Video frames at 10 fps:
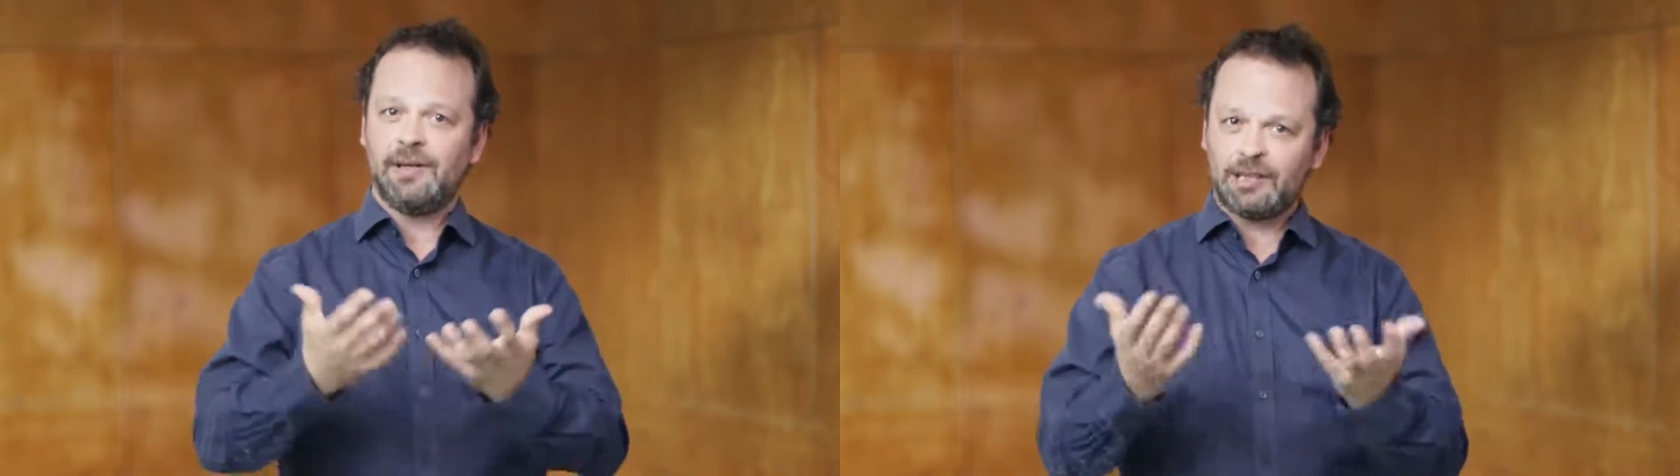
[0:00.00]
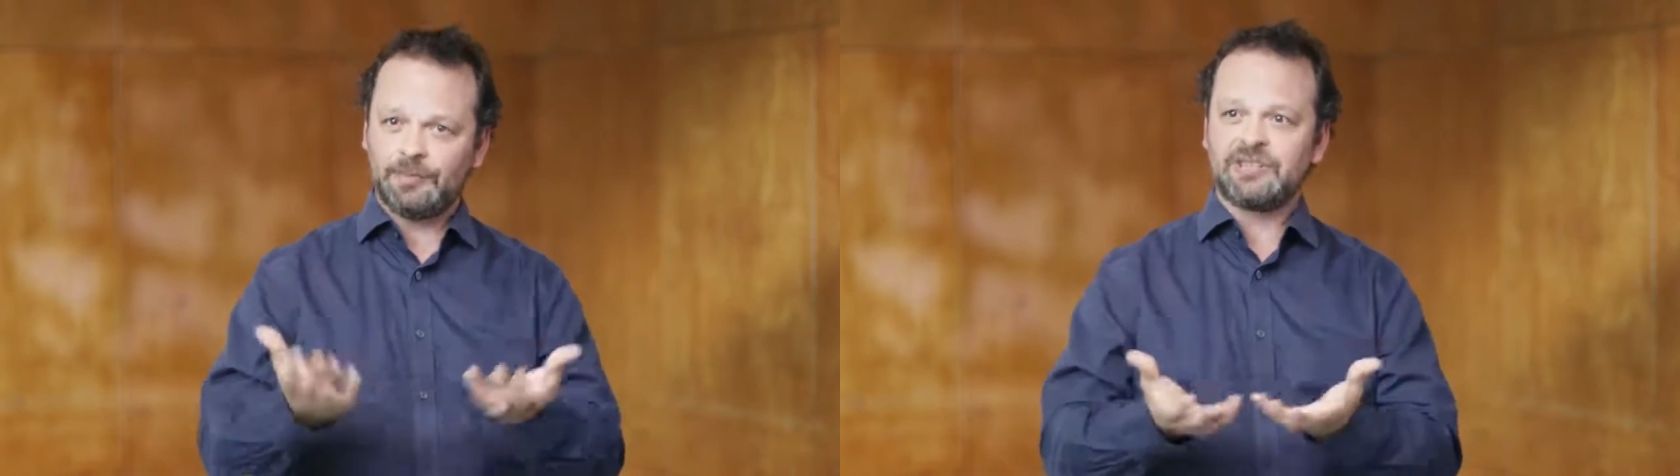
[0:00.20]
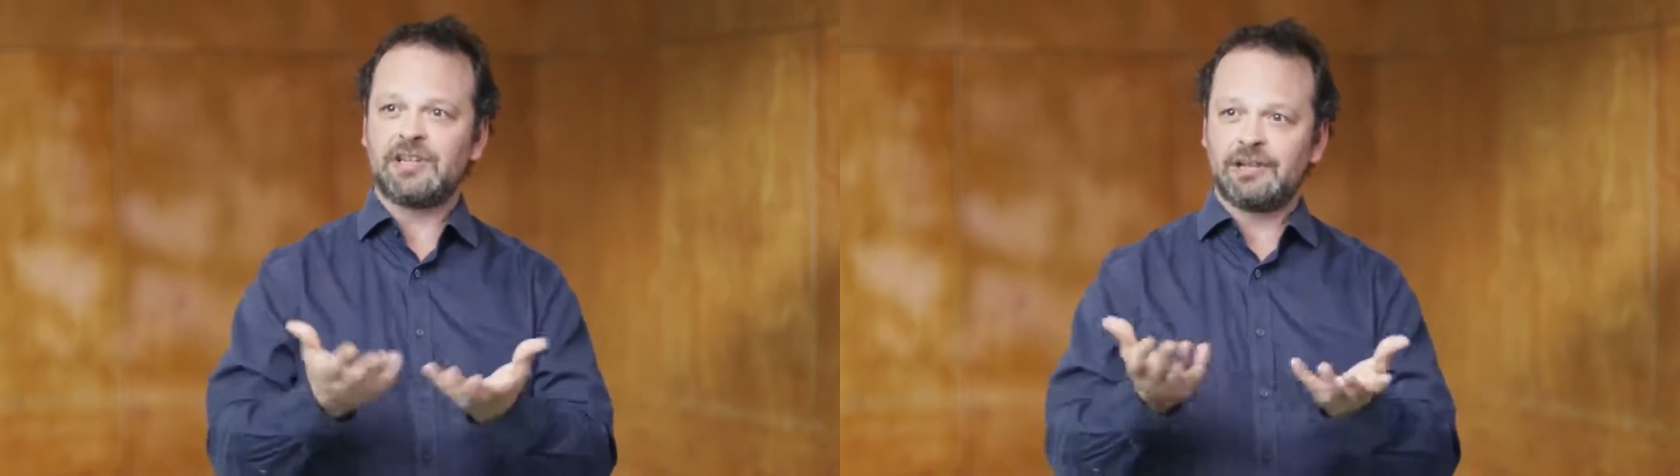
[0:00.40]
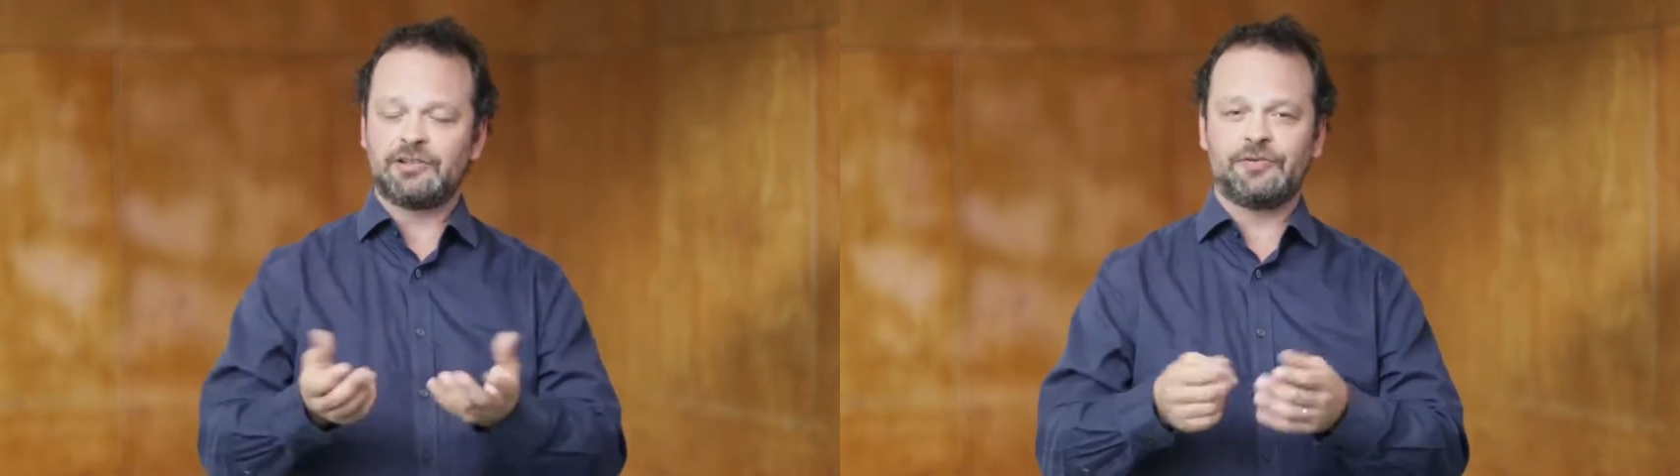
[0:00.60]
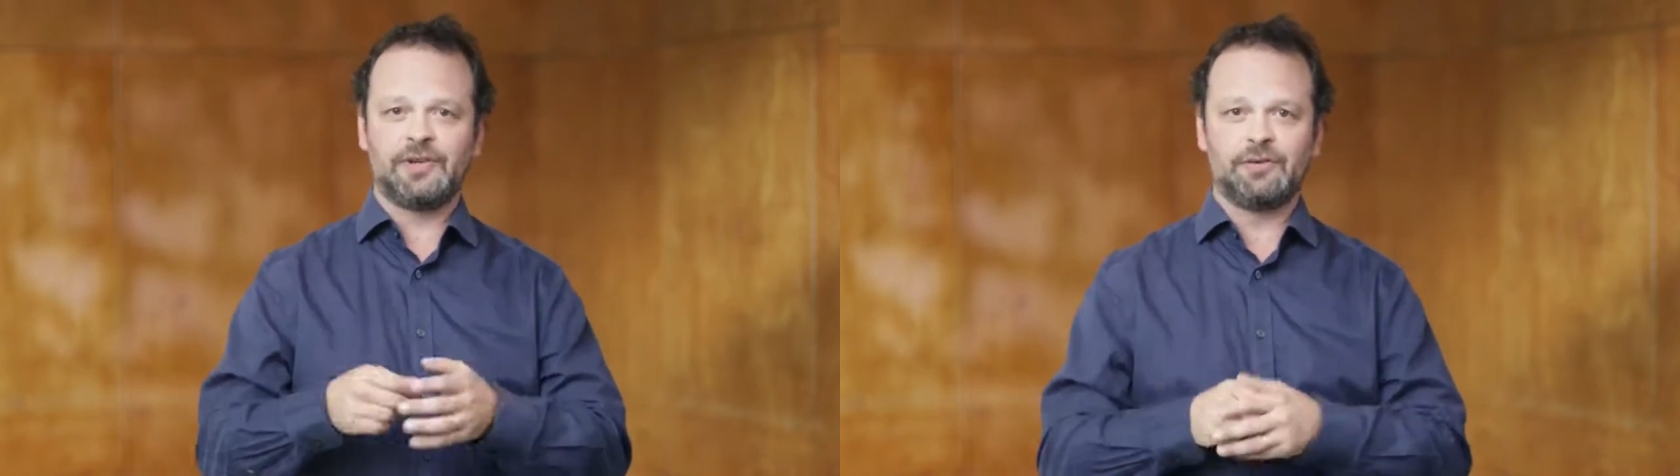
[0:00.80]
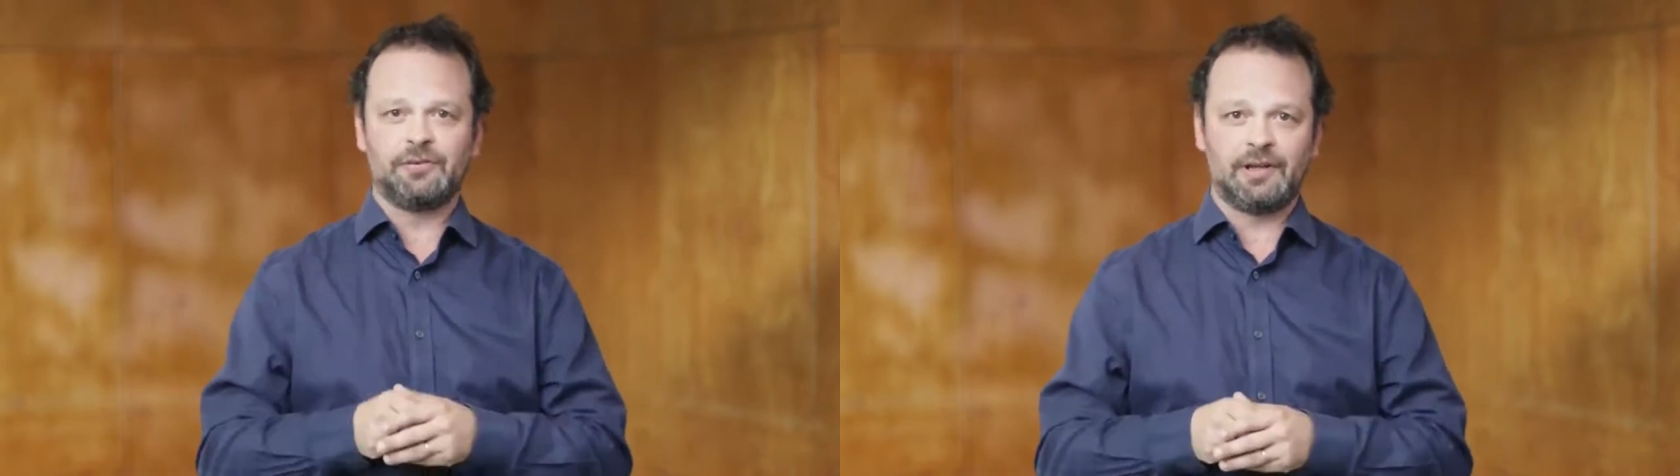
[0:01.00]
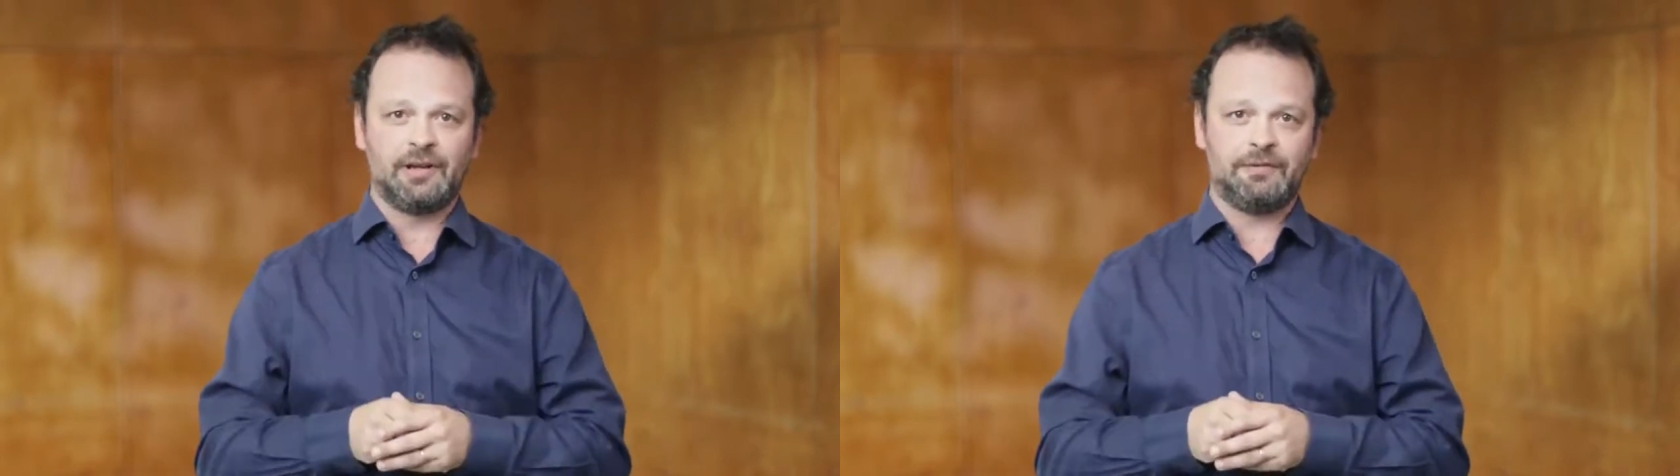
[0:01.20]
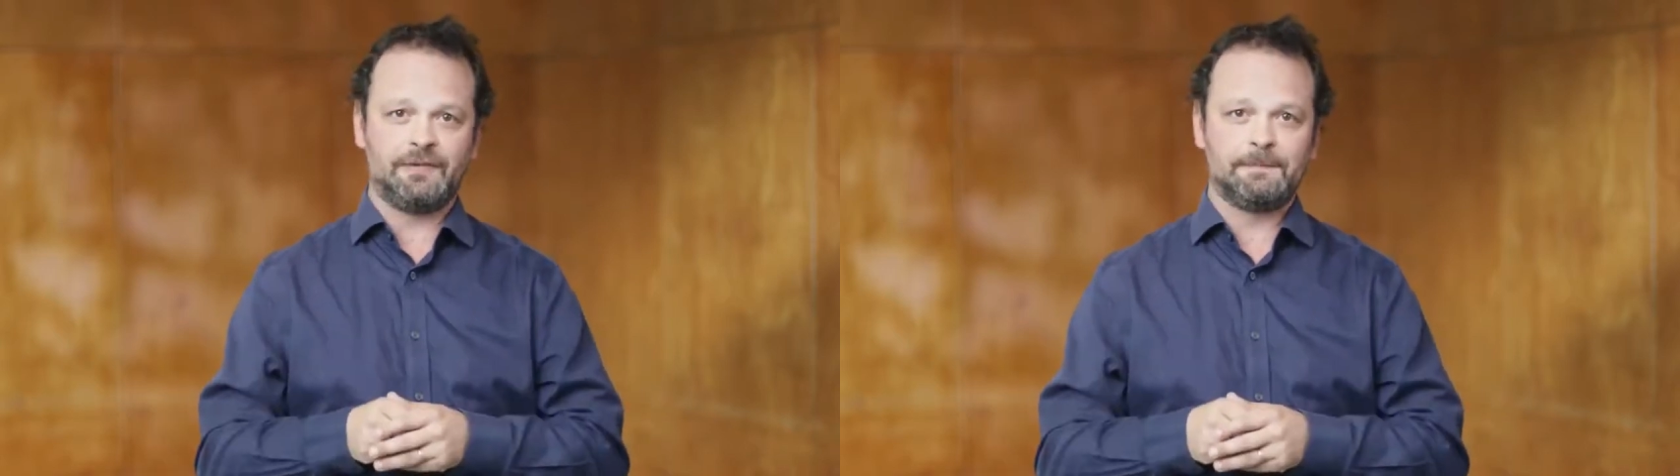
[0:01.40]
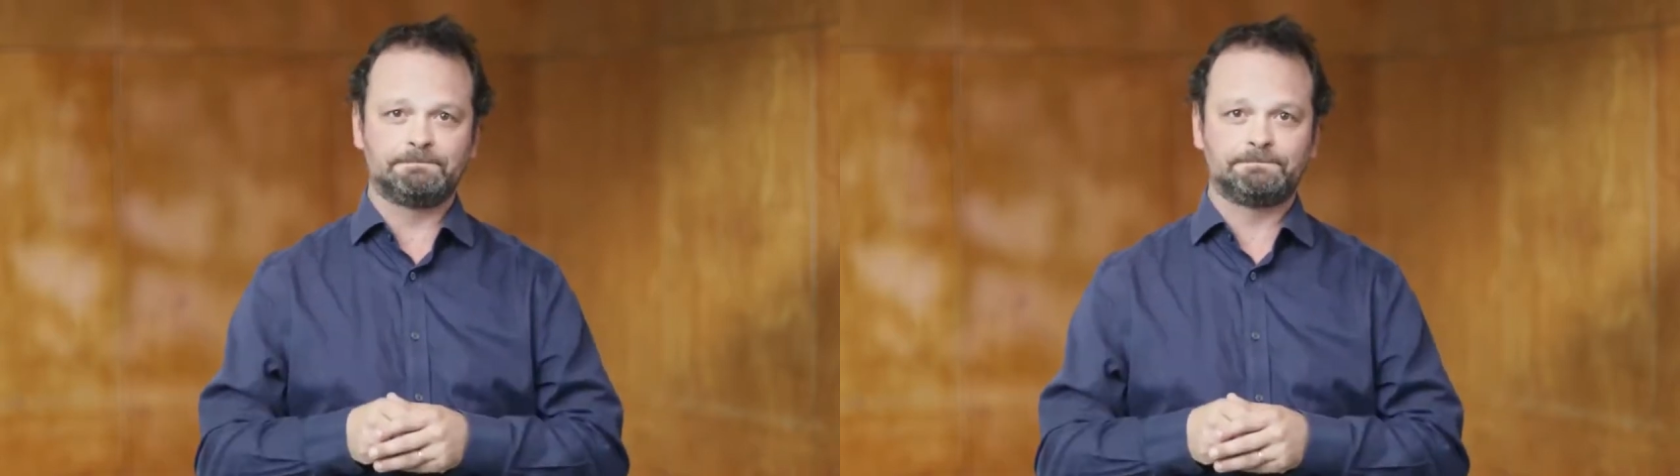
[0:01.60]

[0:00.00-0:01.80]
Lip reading: in a particular sphere of life.